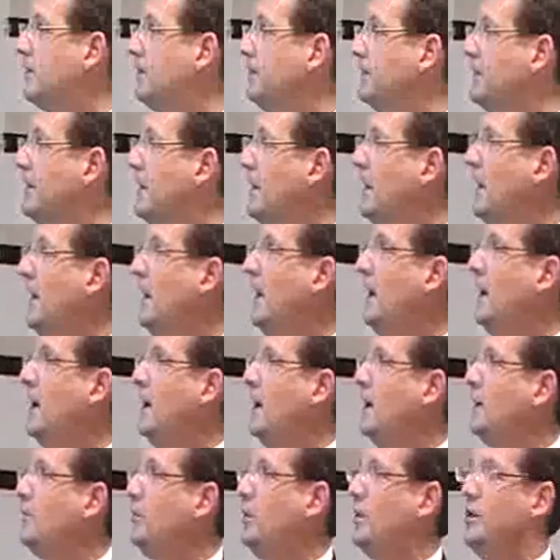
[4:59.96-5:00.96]
top of it,
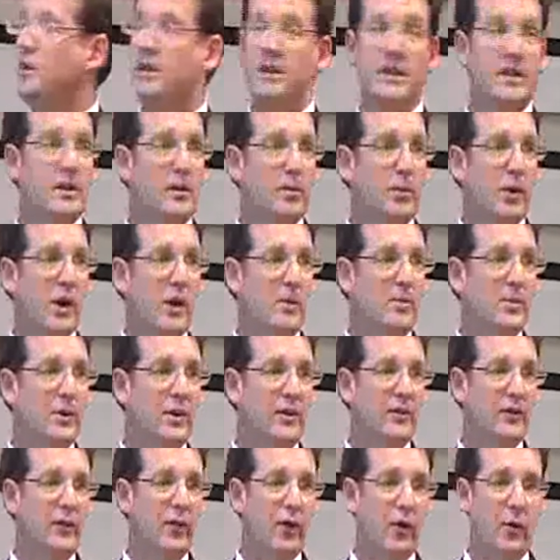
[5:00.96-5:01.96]
put it in an
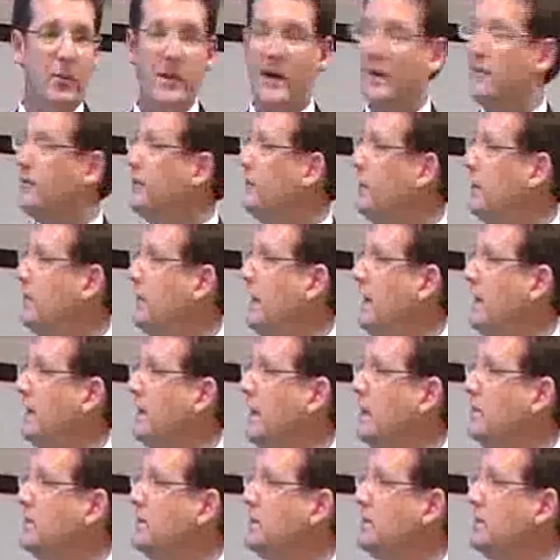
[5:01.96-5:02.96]
appropriate format
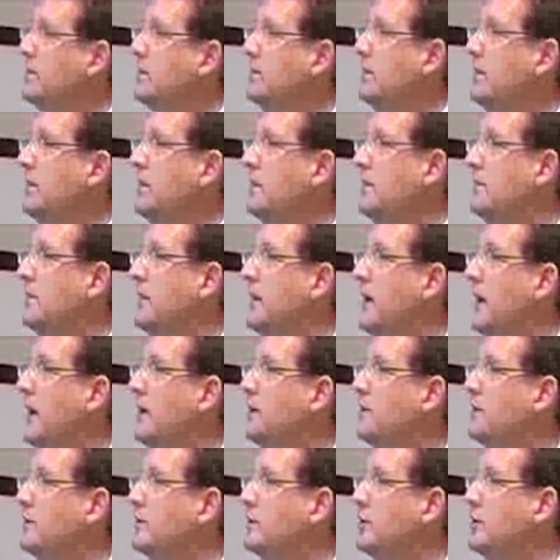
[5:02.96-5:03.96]
for the MATLAB system
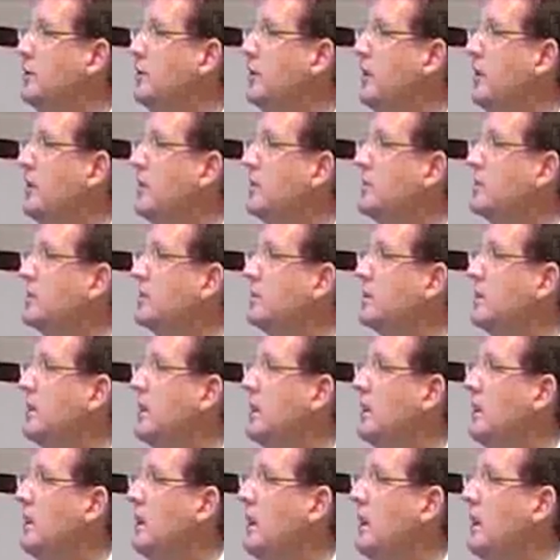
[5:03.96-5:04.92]
identification toolbox,